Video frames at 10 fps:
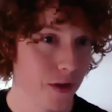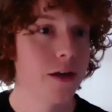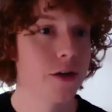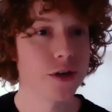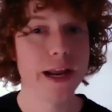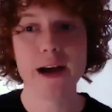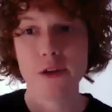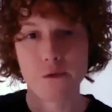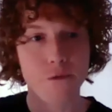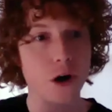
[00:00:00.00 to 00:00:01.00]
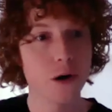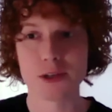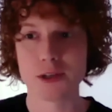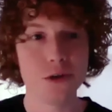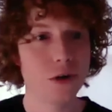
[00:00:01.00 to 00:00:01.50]
So now the pharmacy,
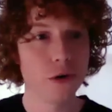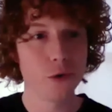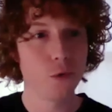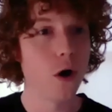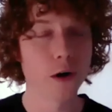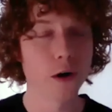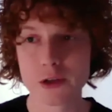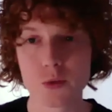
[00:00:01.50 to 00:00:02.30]
you go into Walgreens,